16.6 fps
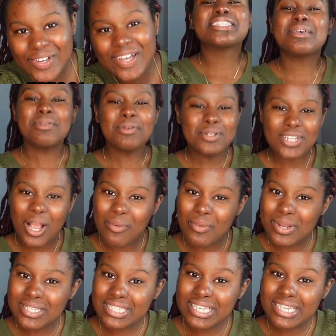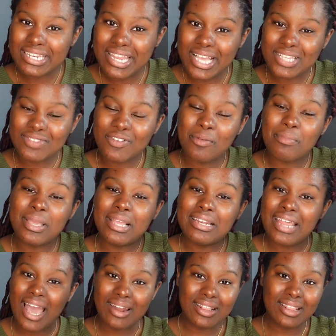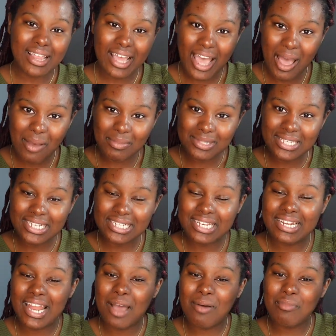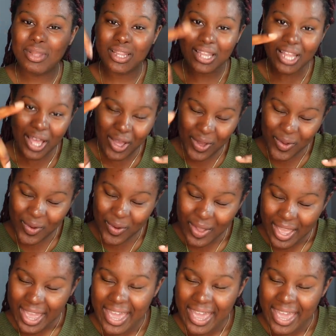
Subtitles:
Tell me what y'all want to see next from me down in the comment section down below.